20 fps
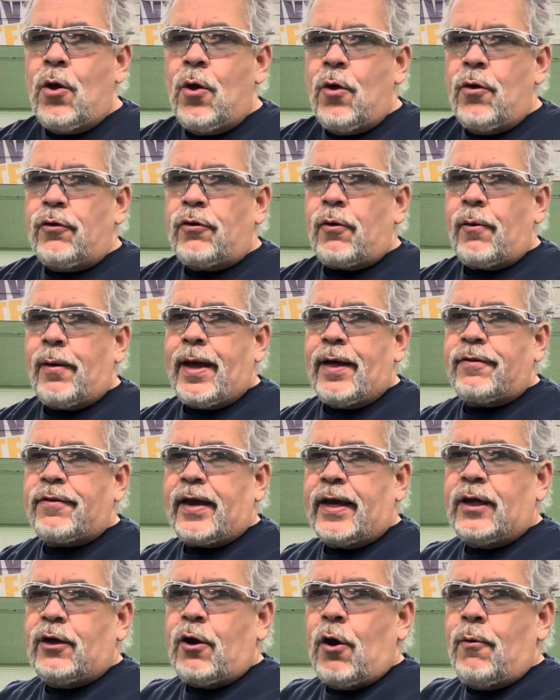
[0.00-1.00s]
So as I
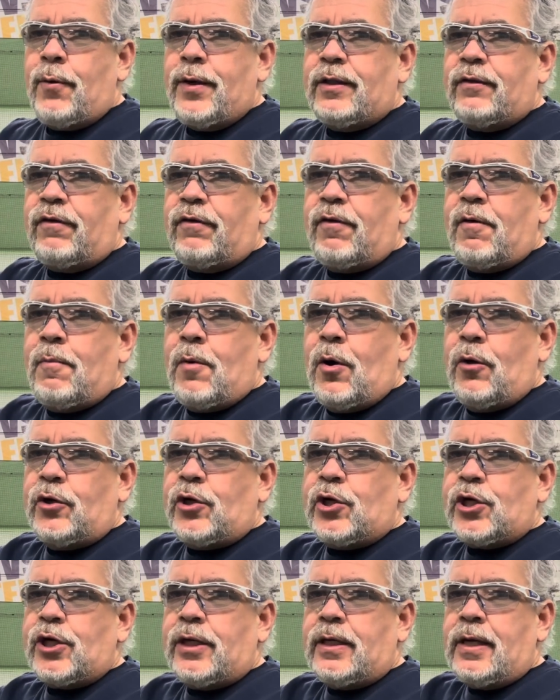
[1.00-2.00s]
go into the
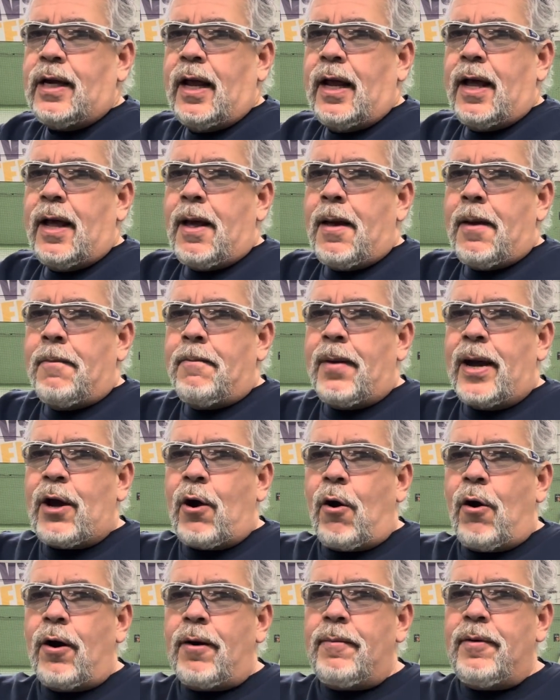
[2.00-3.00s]
motion, my
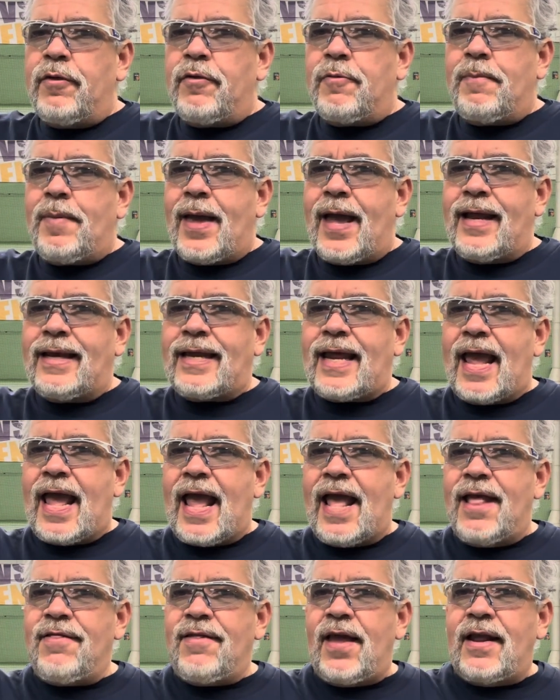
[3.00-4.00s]
arm is bent,
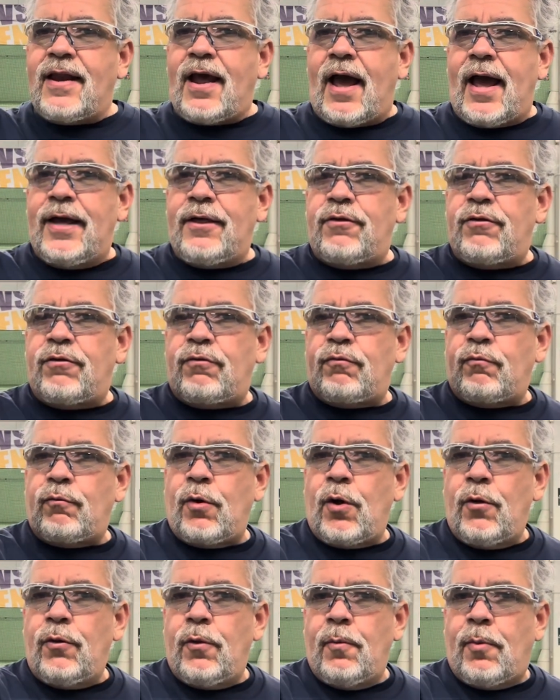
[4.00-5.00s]
and then I
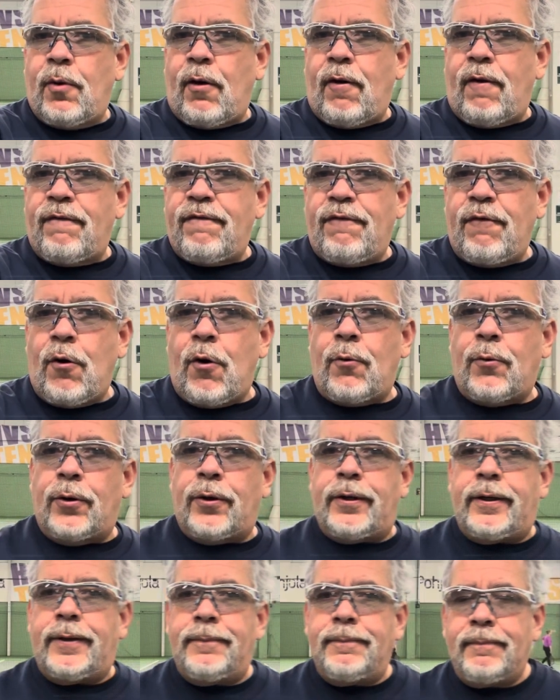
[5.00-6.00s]
throw the ball forward.